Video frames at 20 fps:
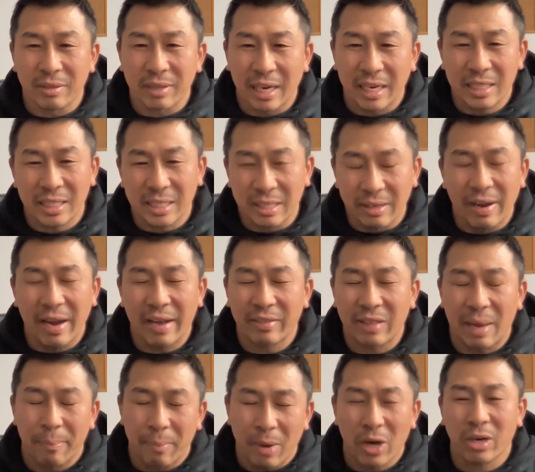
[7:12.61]
And I still have
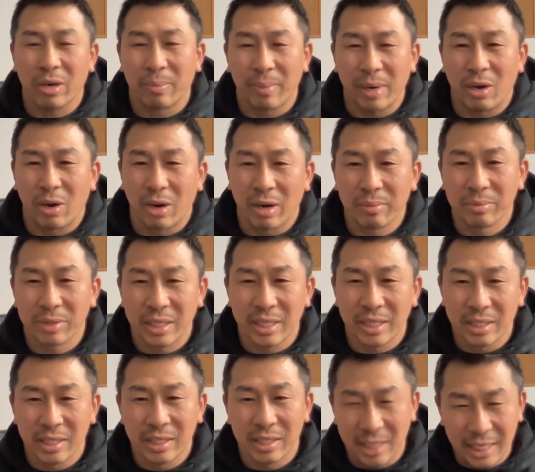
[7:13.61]
that mark on my arm
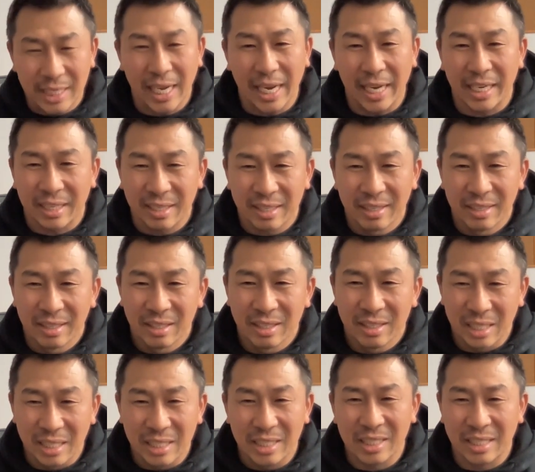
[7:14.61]
to today
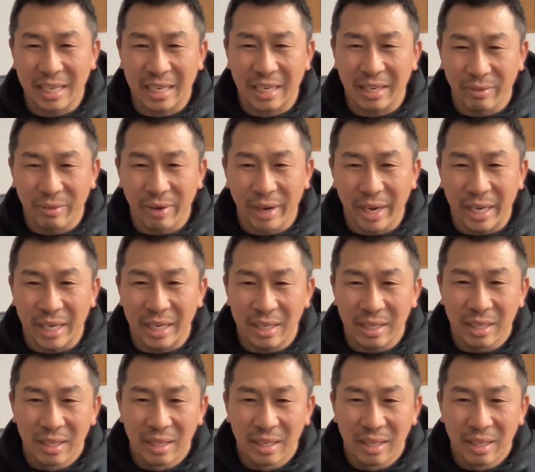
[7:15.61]
since second grade.